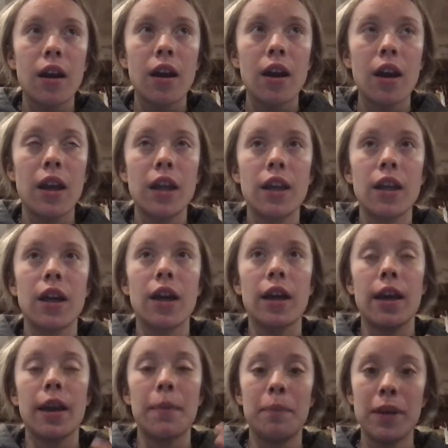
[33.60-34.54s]
in
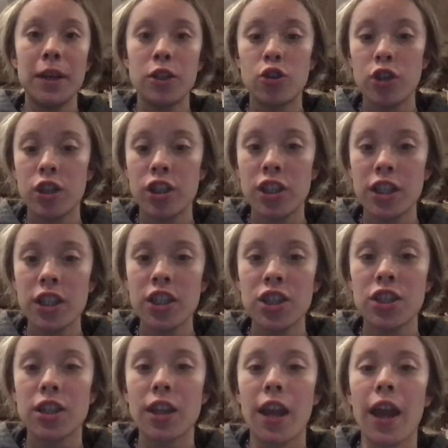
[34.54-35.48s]
a petri
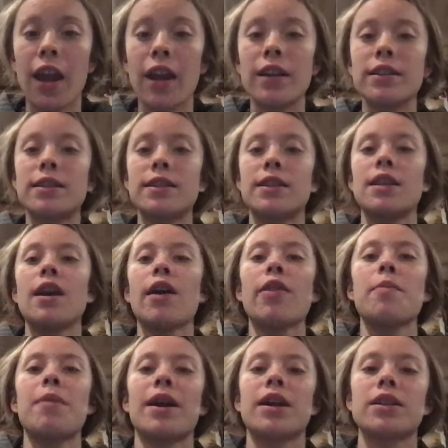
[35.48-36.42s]
dish and see how
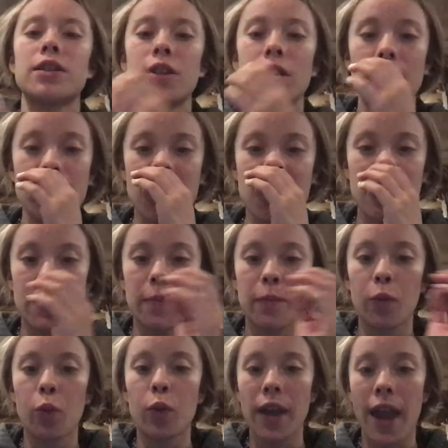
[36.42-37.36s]
the bacteria
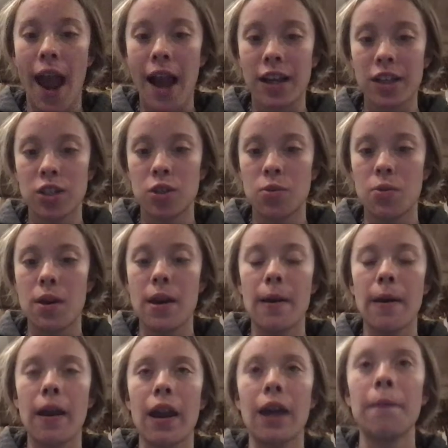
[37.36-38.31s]
reacts to
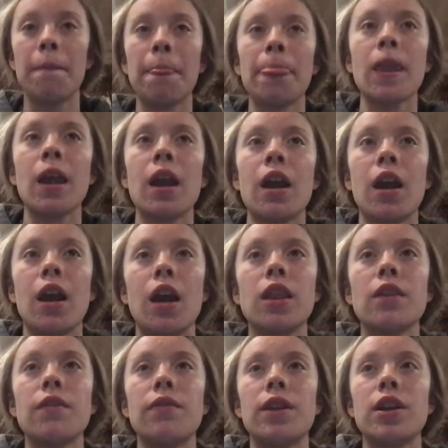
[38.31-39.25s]
it. And
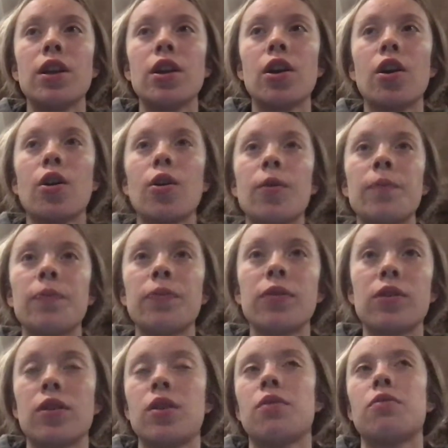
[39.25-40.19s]
in the video,
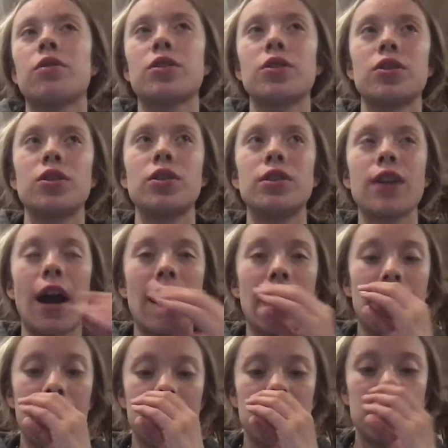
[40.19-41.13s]
there was
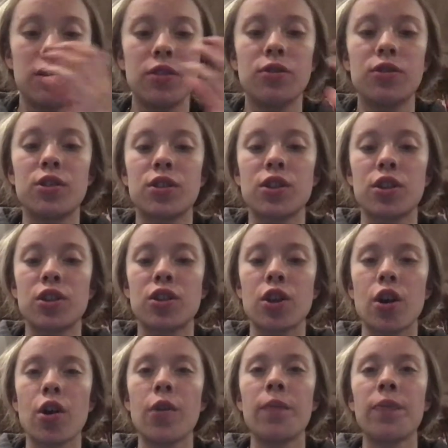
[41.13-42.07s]
dye that was used to
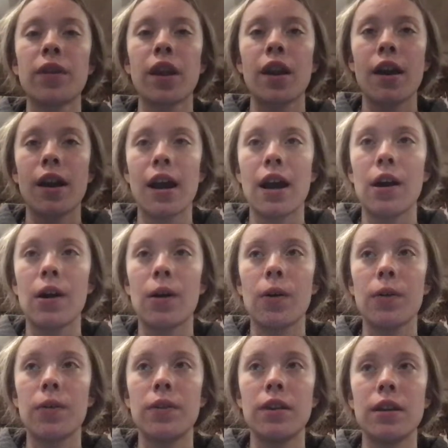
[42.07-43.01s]
show
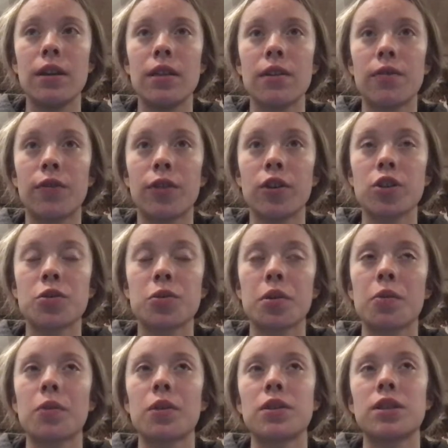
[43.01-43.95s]
how in the first
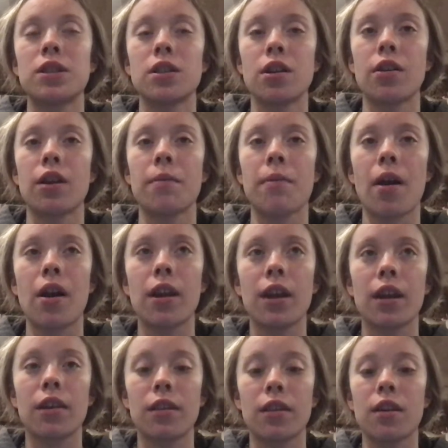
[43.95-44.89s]
one with zero antibiotic,